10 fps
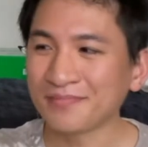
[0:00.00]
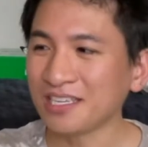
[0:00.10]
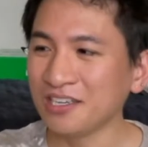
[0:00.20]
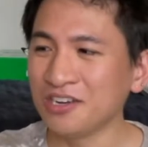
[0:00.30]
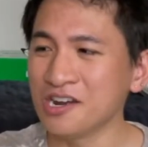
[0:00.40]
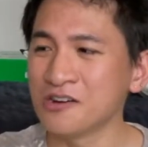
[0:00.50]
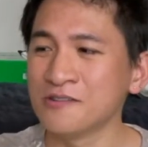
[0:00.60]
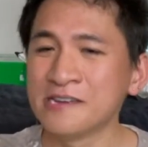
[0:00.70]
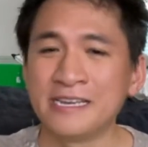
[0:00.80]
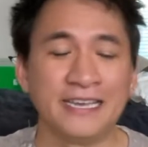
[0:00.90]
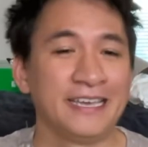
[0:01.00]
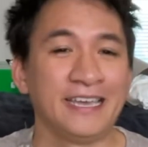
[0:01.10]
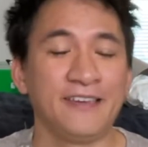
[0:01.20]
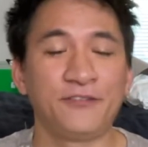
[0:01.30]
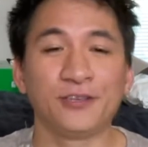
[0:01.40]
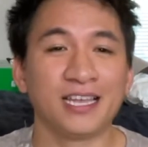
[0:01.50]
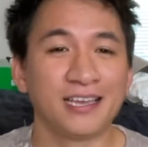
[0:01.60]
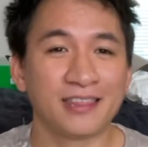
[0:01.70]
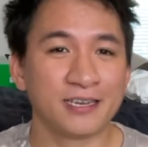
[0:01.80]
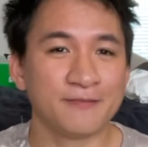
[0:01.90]
you know, if you
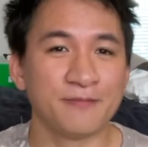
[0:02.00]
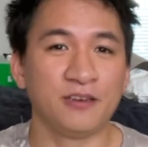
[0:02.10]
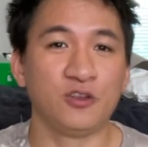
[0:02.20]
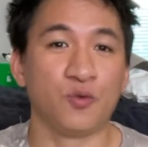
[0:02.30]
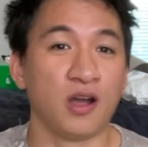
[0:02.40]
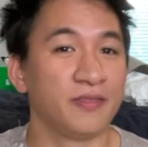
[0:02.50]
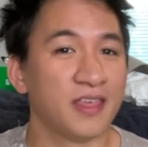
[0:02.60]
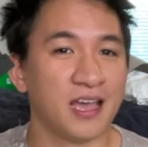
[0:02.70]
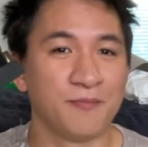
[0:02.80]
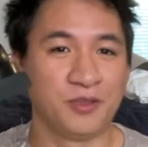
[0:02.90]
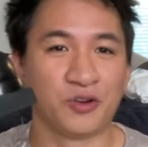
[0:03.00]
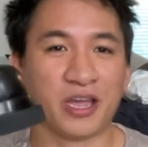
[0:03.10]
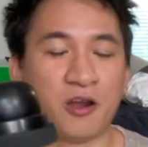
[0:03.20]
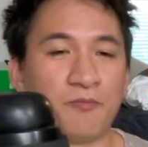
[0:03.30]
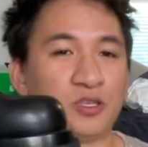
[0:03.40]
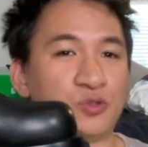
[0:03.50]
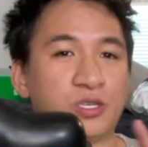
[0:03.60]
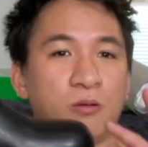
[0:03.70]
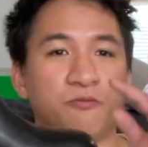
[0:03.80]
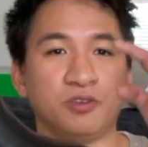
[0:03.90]
like them and you want them, you know, I hope this was
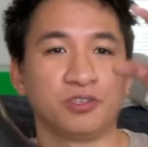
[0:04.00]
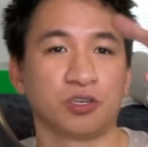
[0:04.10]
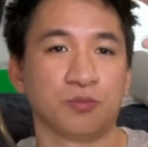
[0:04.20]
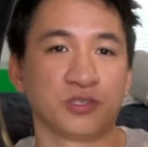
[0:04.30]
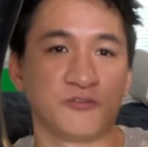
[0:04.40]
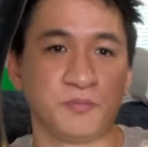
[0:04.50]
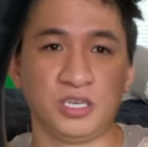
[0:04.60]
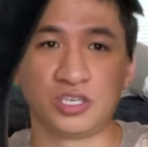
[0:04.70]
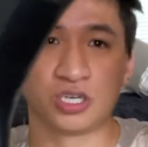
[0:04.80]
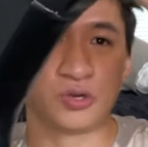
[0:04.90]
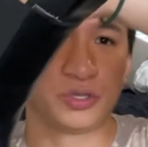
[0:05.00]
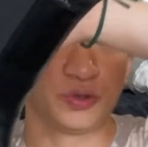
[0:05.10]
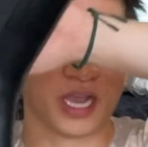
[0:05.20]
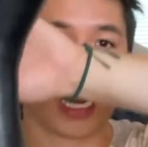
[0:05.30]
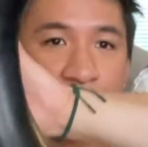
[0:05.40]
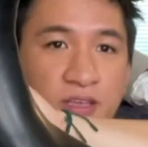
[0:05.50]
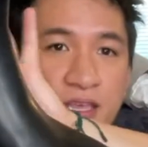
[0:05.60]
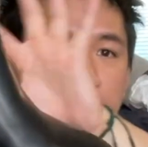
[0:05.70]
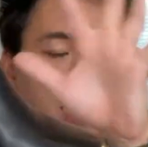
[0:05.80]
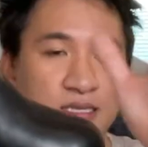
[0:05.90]
helpful in terms of me showing you kind of like
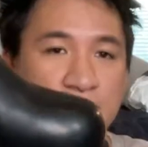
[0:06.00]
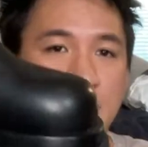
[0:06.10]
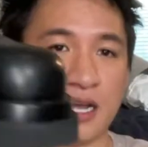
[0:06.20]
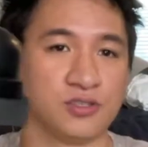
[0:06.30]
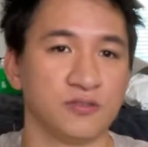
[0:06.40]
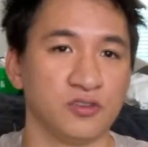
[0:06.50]
the ins and outs of the